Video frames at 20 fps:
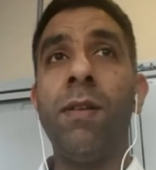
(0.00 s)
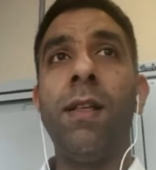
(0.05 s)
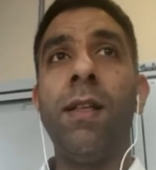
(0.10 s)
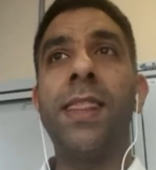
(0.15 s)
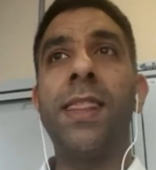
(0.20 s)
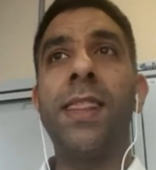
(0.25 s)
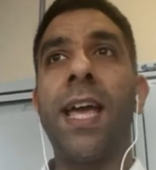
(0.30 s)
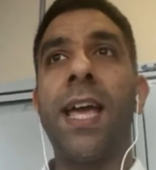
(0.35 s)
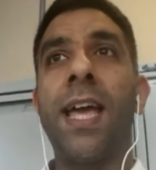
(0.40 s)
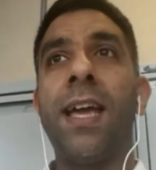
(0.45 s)

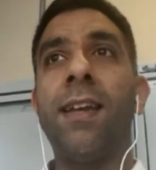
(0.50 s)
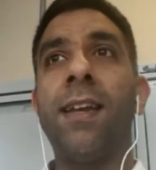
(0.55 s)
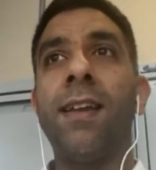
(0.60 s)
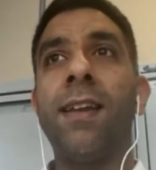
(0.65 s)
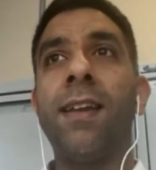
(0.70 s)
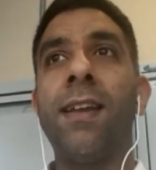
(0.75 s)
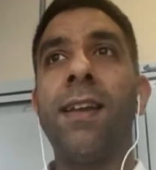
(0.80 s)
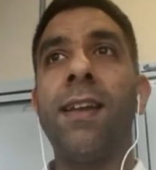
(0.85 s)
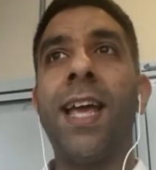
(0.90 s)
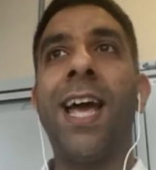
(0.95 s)
then
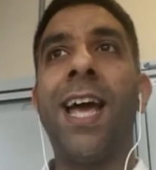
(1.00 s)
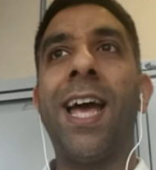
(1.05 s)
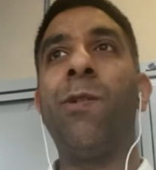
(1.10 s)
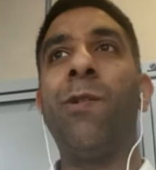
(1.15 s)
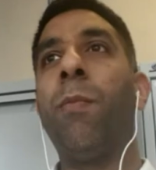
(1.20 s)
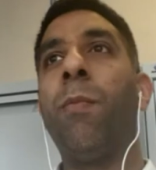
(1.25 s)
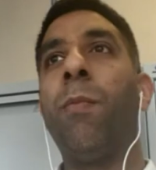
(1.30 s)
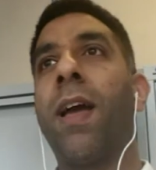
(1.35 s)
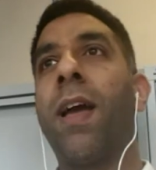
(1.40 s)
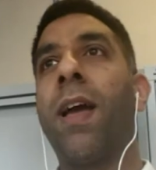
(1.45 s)
how am
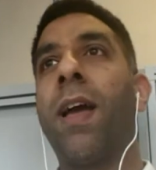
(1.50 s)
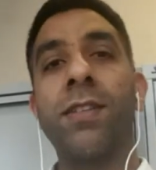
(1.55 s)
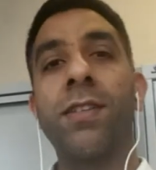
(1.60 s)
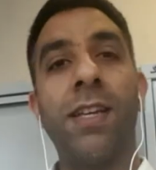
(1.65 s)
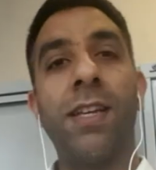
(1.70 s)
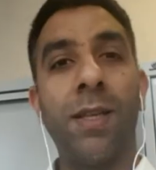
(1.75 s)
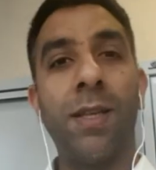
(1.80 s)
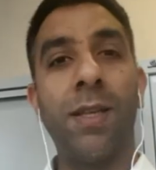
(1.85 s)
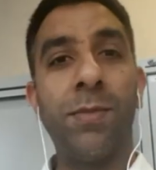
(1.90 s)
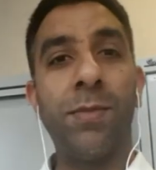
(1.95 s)
I
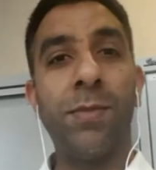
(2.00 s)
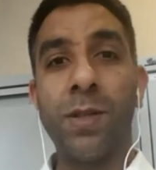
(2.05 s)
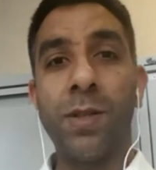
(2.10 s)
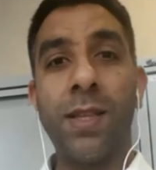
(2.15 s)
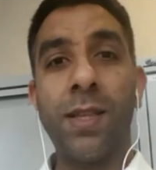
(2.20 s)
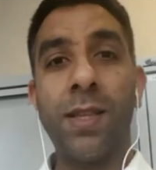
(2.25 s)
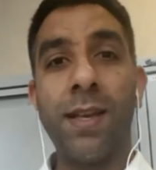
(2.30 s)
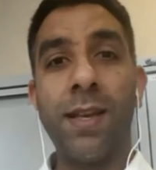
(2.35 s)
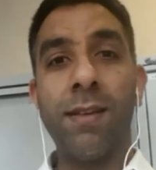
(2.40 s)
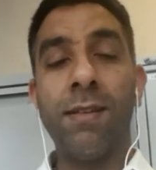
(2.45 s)
asking them to do
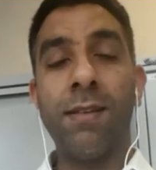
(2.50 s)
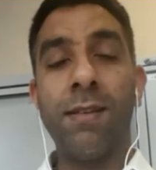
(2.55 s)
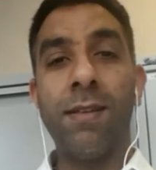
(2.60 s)
that?